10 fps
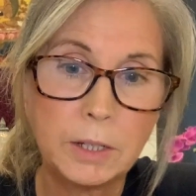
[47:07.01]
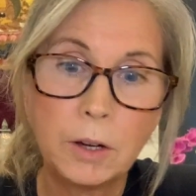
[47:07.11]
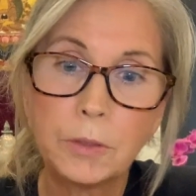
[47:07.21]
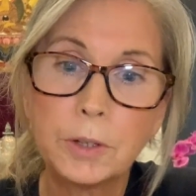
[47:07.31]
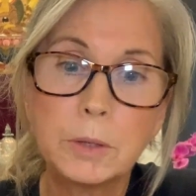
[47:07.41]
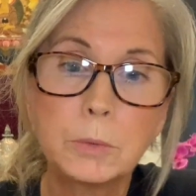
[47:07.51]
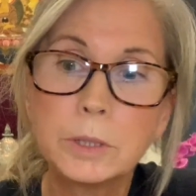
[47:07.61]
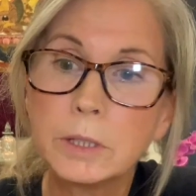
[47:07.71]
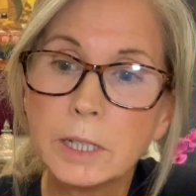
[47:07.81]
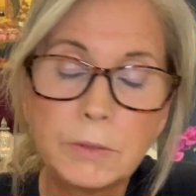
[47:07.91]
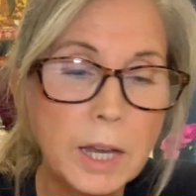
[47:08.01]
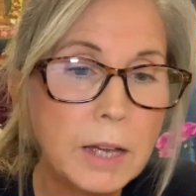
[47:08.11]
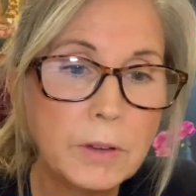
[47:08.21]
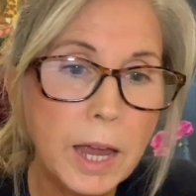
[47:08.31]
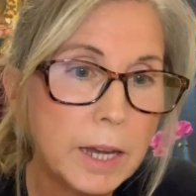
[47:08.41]
not that he wouldn't even
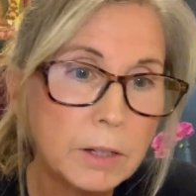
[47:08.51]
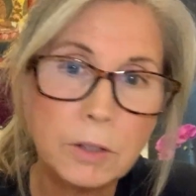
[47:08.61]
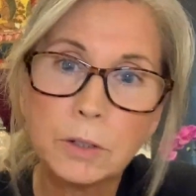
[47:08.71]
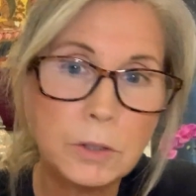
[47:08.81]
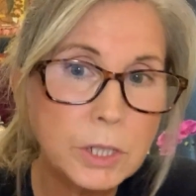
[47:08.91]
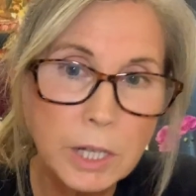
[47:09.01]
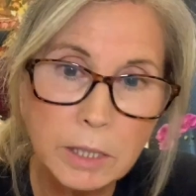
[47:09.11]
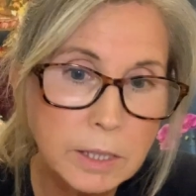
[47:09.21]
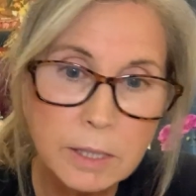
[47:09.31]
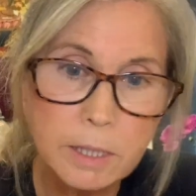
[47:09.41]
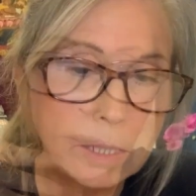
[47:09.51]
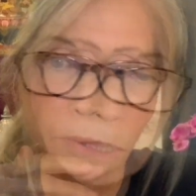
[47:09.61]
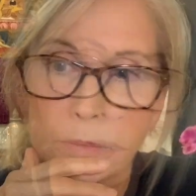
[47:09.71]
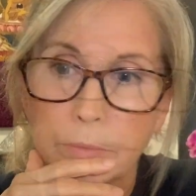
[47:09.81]
have anger or jealousy,